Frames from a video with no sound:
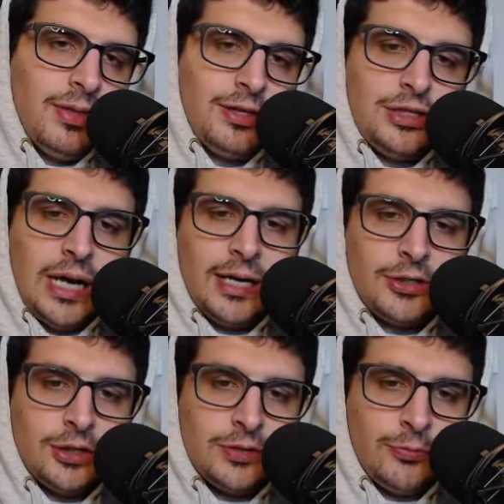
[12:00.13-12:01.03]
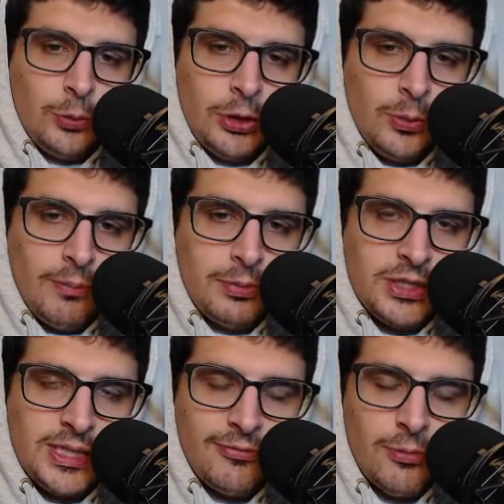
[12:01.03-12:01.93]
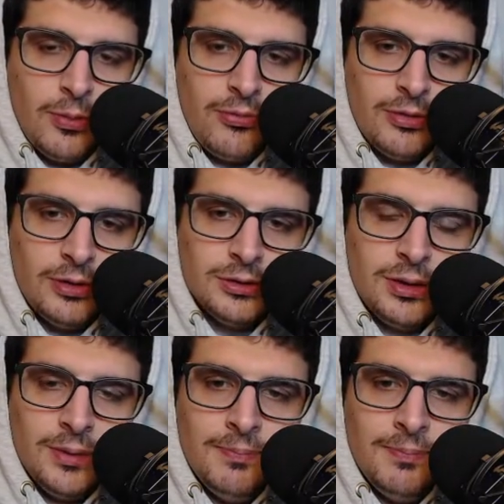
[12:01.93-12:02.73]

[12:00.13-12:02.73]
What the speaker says: They shot just 41% from the field.